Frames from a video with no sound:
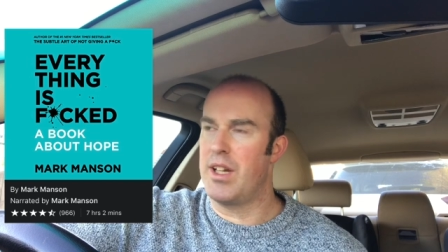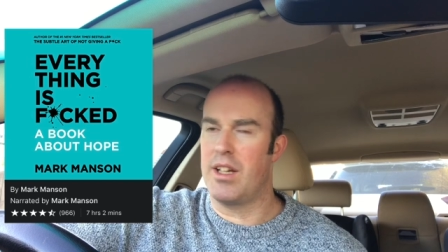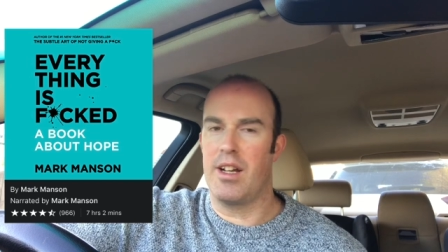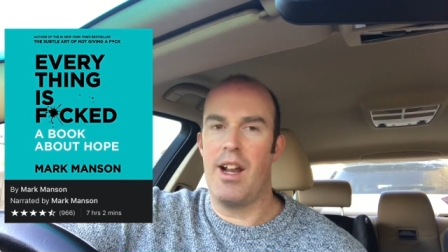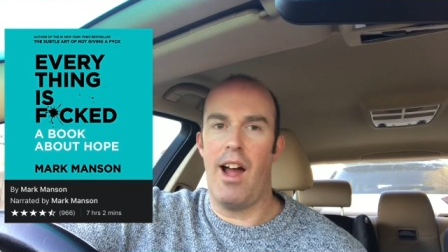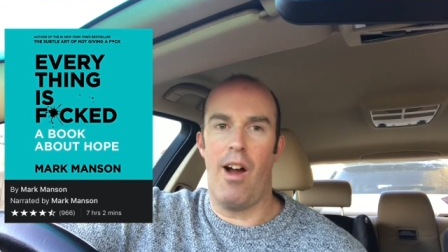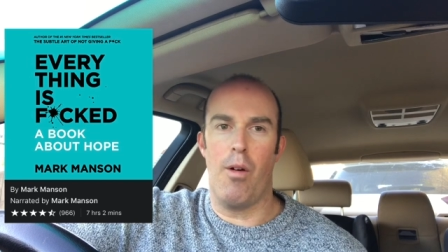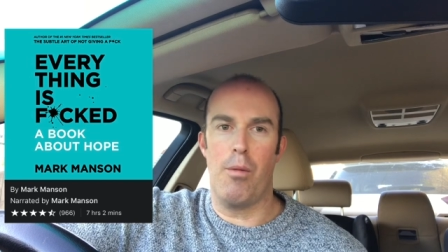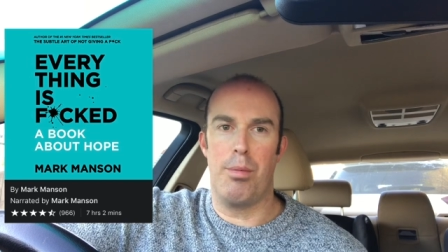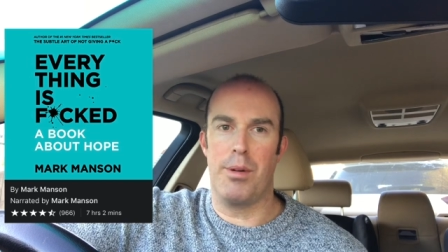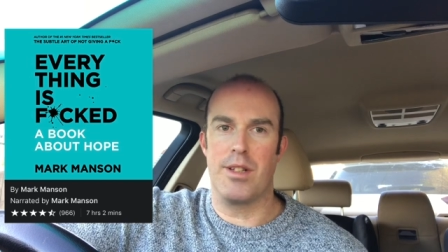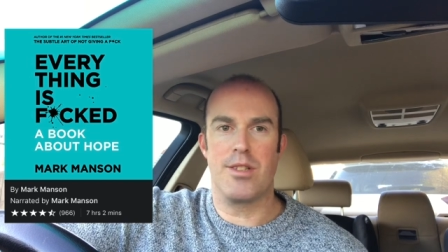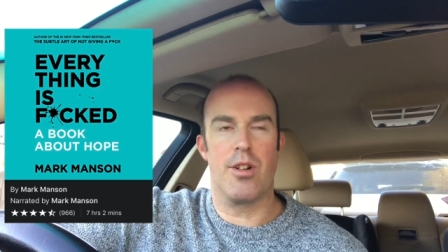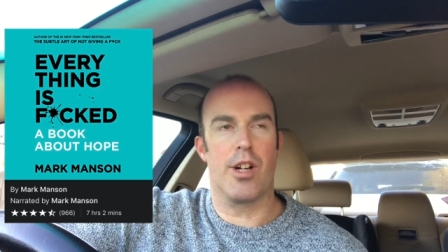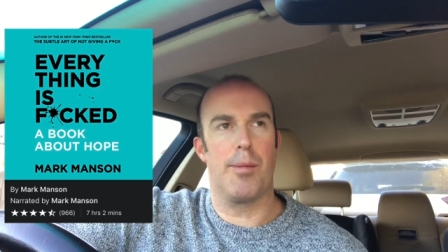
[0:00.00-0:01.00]
It can help,
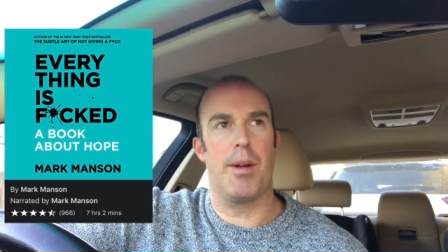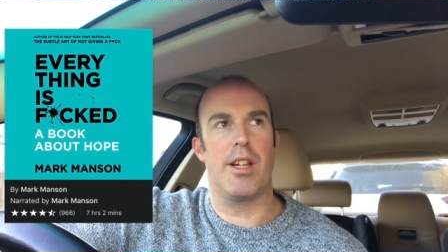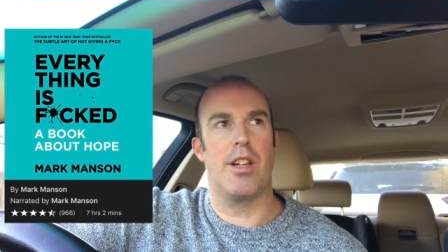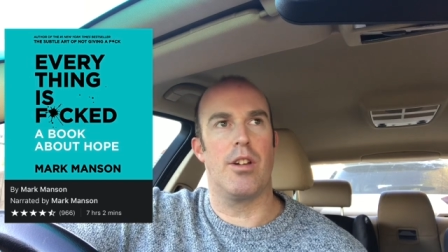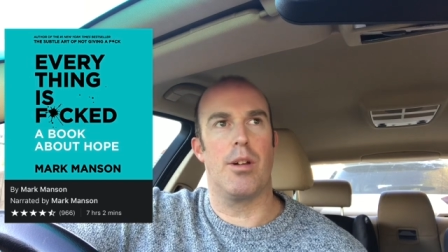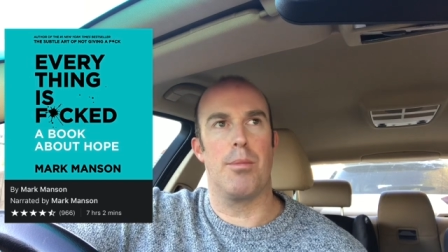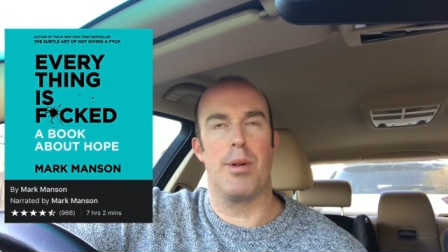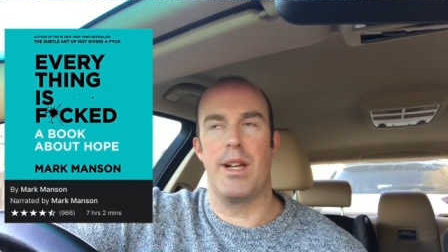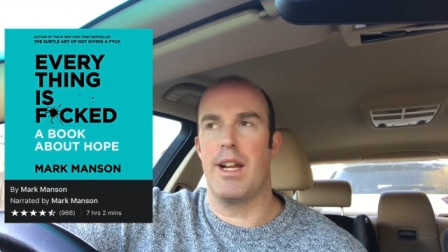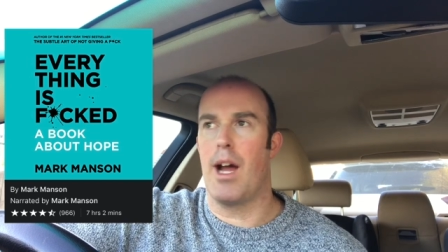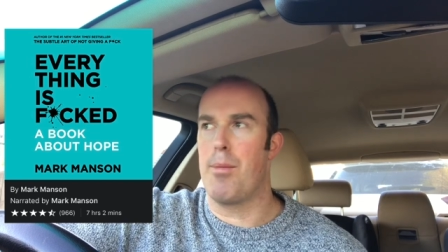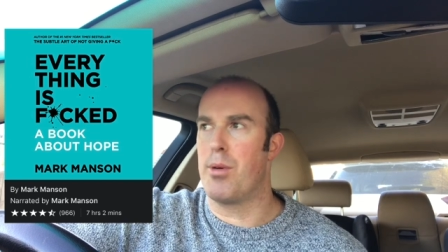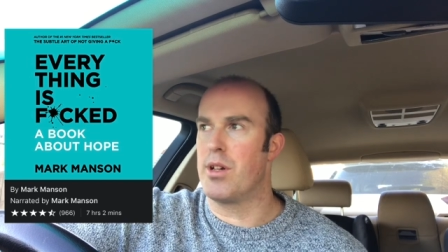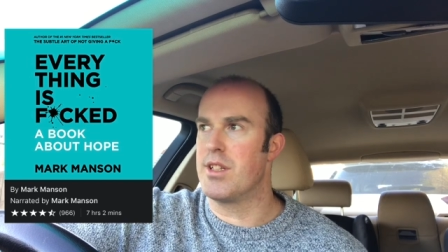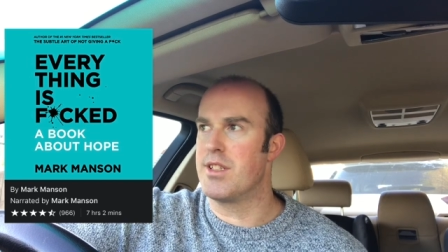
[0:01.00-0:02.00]
but it's not going to make you completely
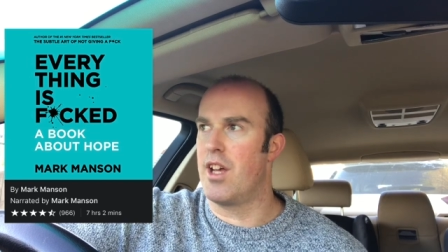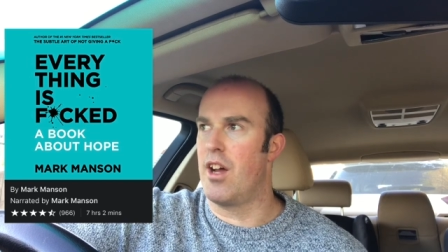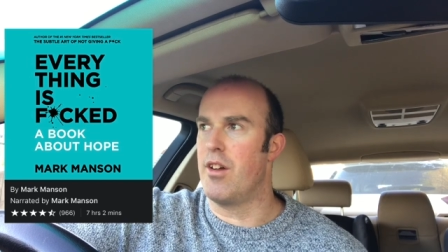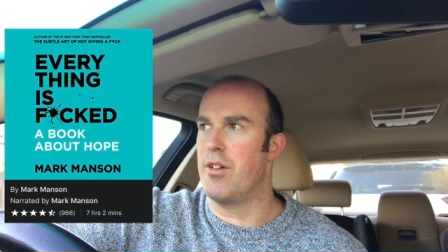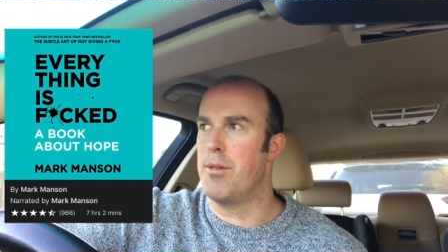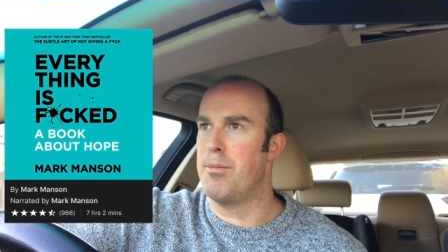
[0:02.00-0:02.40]
happy on its own.